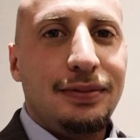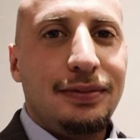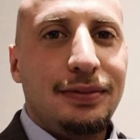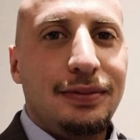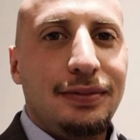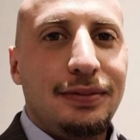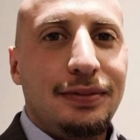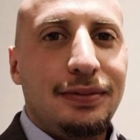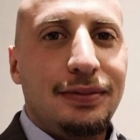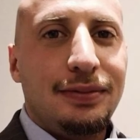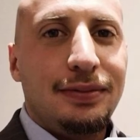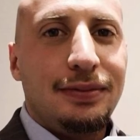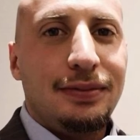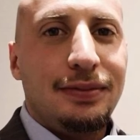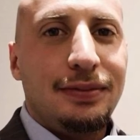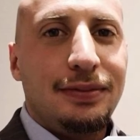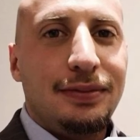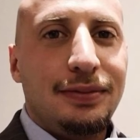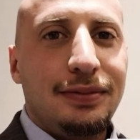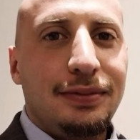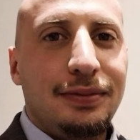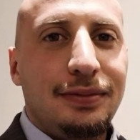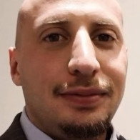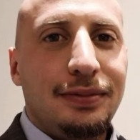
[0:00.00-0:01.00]
and
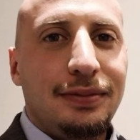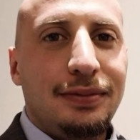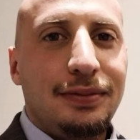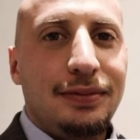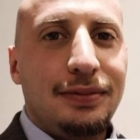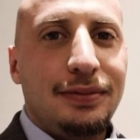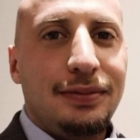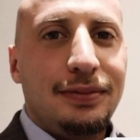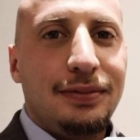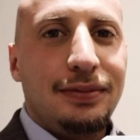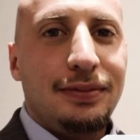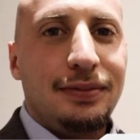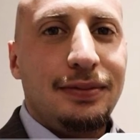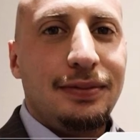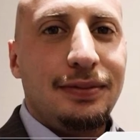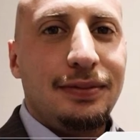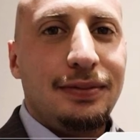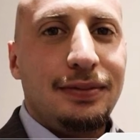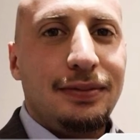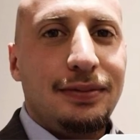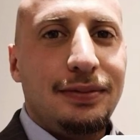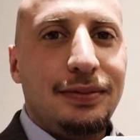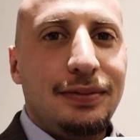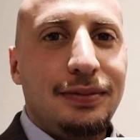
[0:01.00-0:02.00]
XWS.
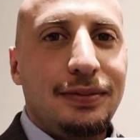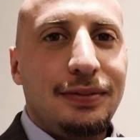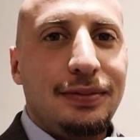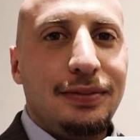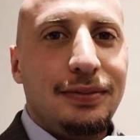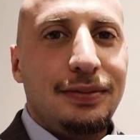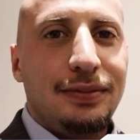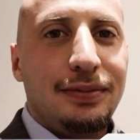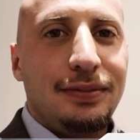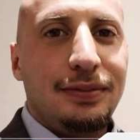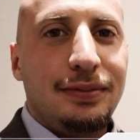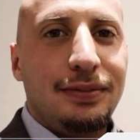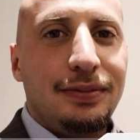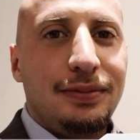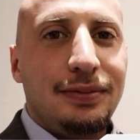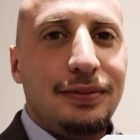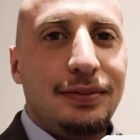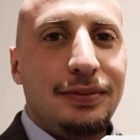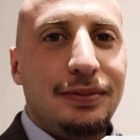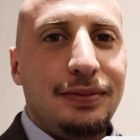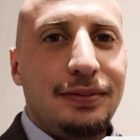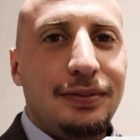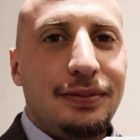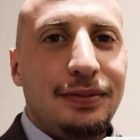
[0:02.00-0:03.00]
He is
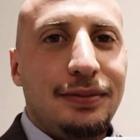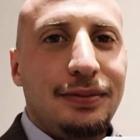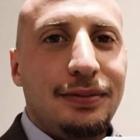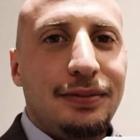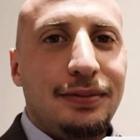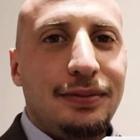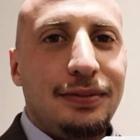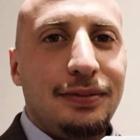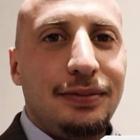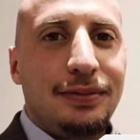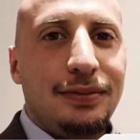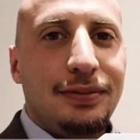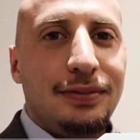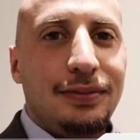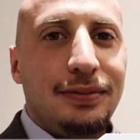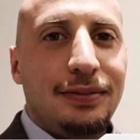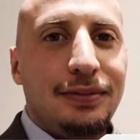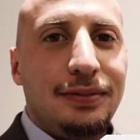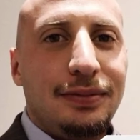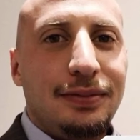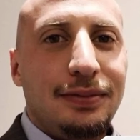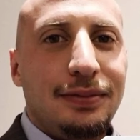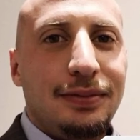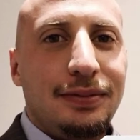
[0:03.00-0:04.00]
recognized,
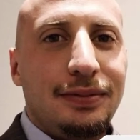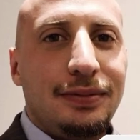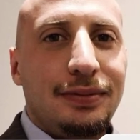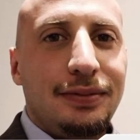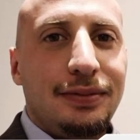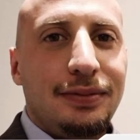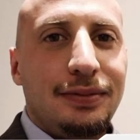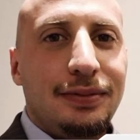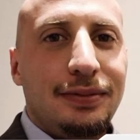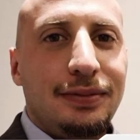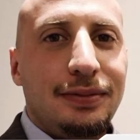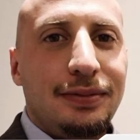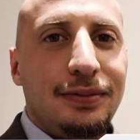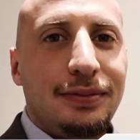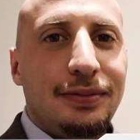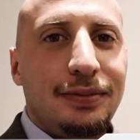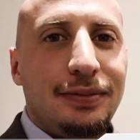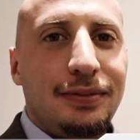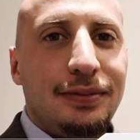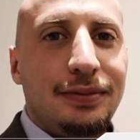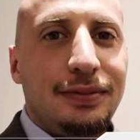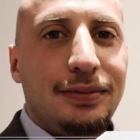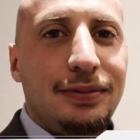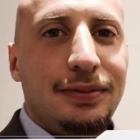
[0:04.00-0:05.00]
and of course, he's a
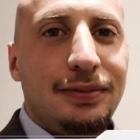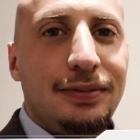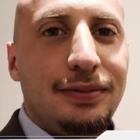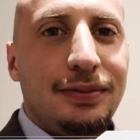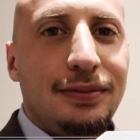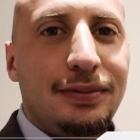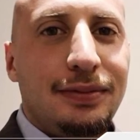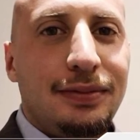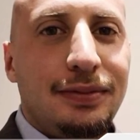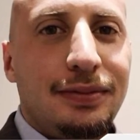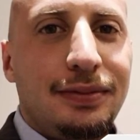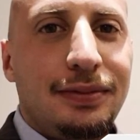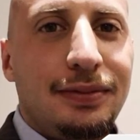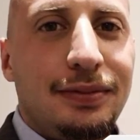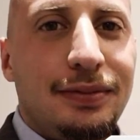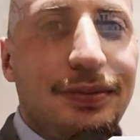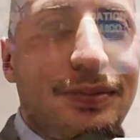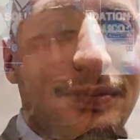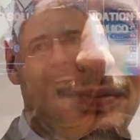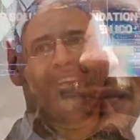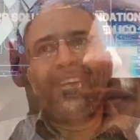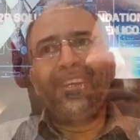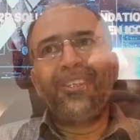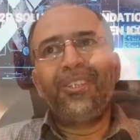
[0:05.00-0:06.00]
recognized entrepreneur.
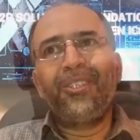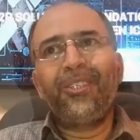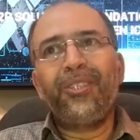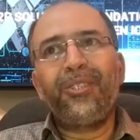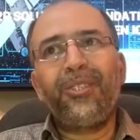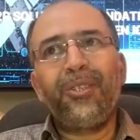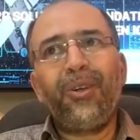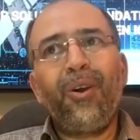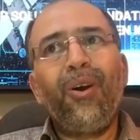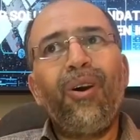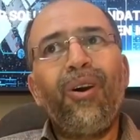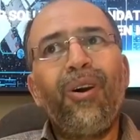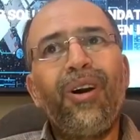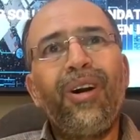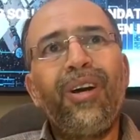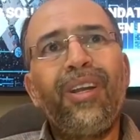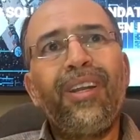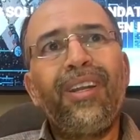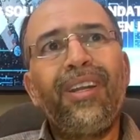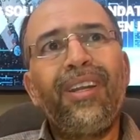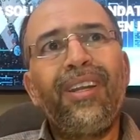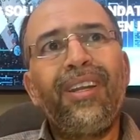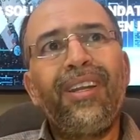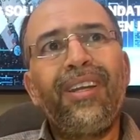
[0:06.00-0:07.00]

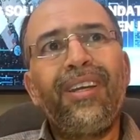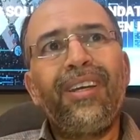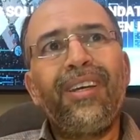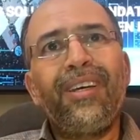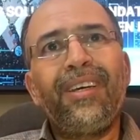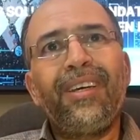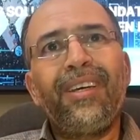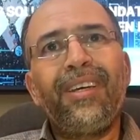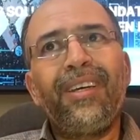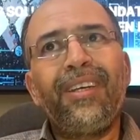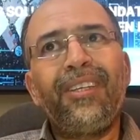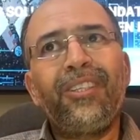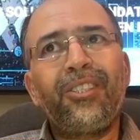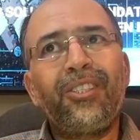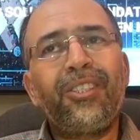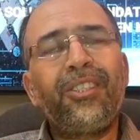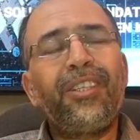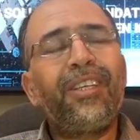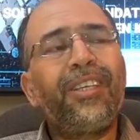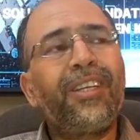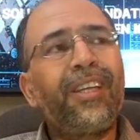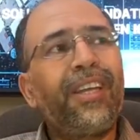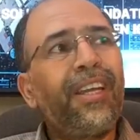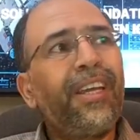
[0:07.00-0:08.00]
Sean
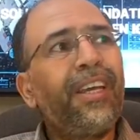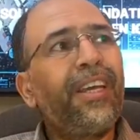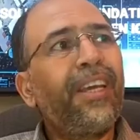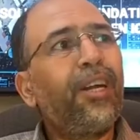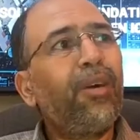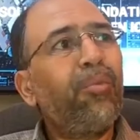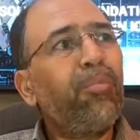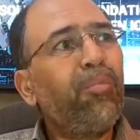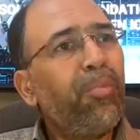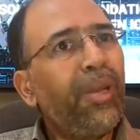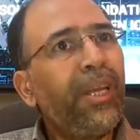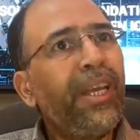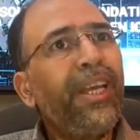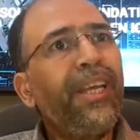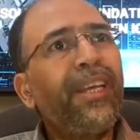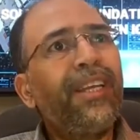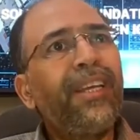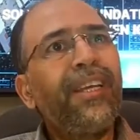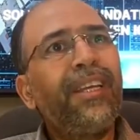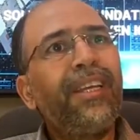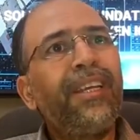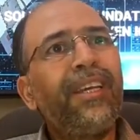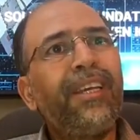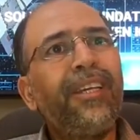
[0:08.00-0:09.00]
incidentally
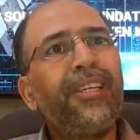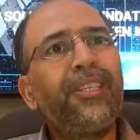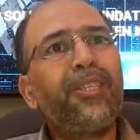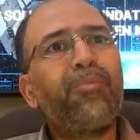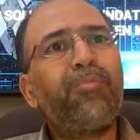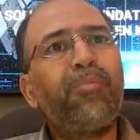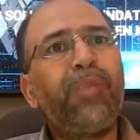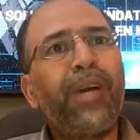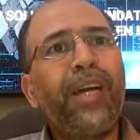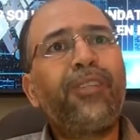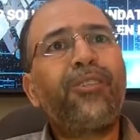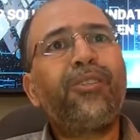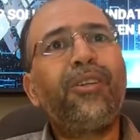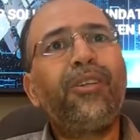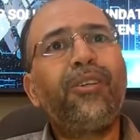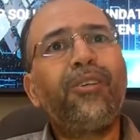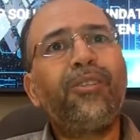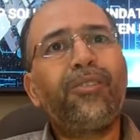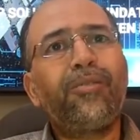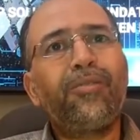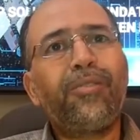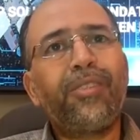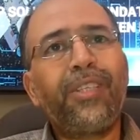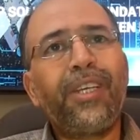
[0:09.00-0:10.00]
completed his Bachelor's
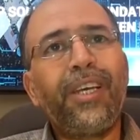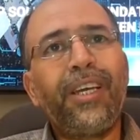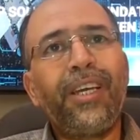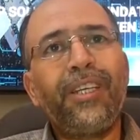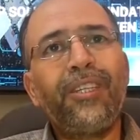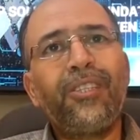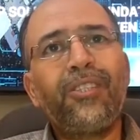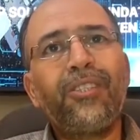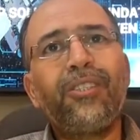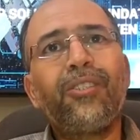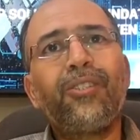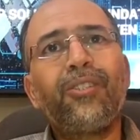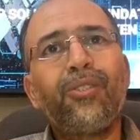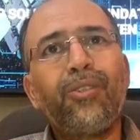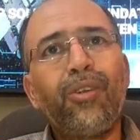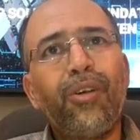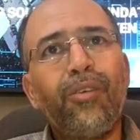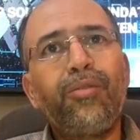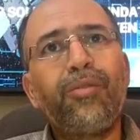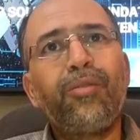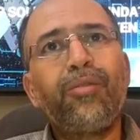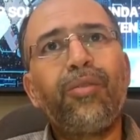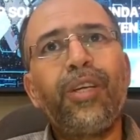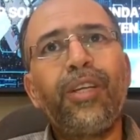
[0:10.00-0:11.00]
of Science in
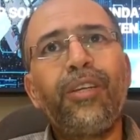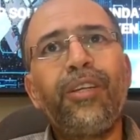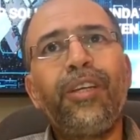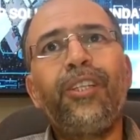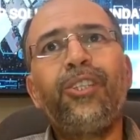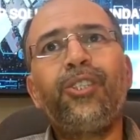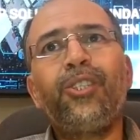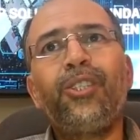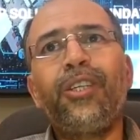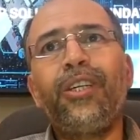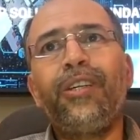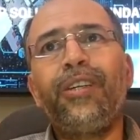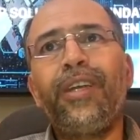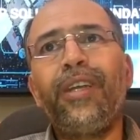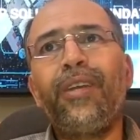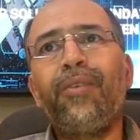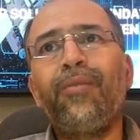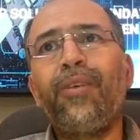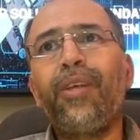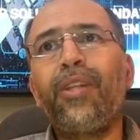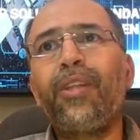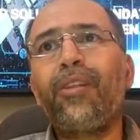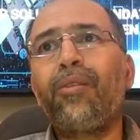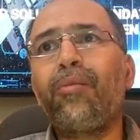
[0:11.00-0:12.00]
Software Engineering
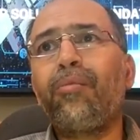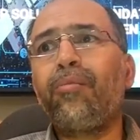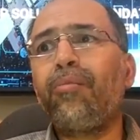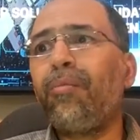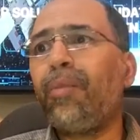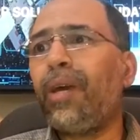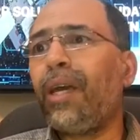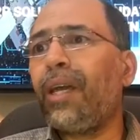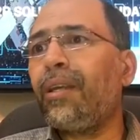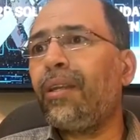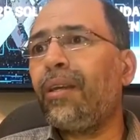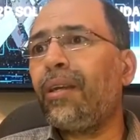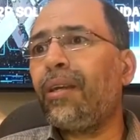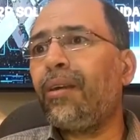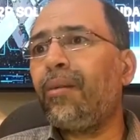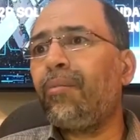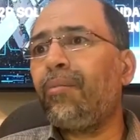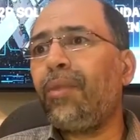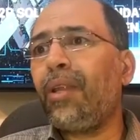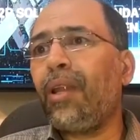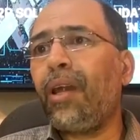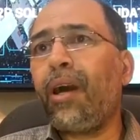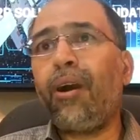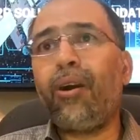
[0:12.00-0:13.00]
with magna cum
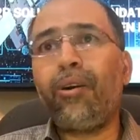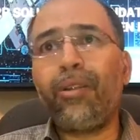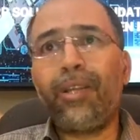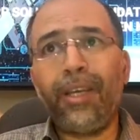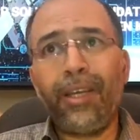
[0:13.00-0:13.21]
laude